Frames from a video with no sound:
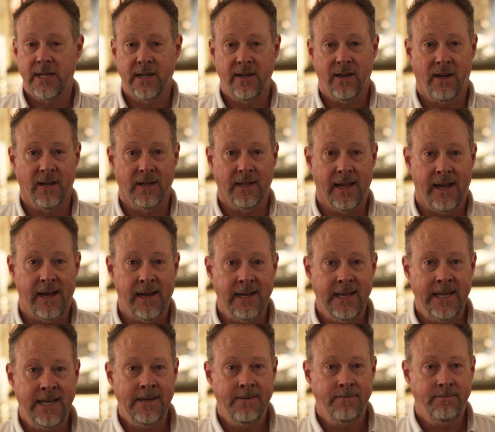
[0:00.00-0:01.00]
it
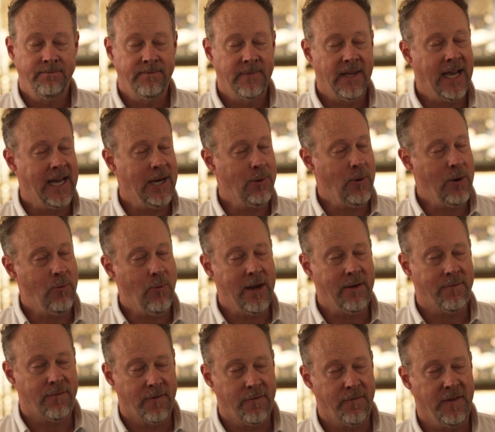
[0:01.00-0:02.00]
online, and we
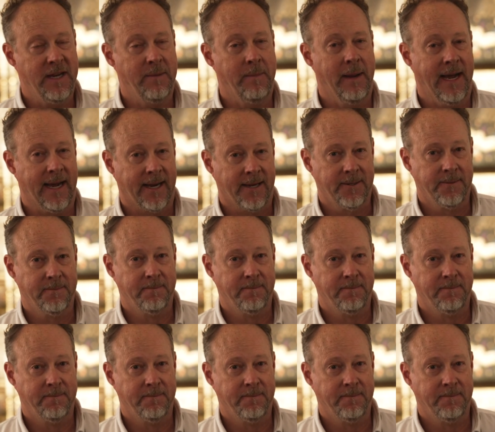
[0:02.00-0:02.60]
wait for feedback.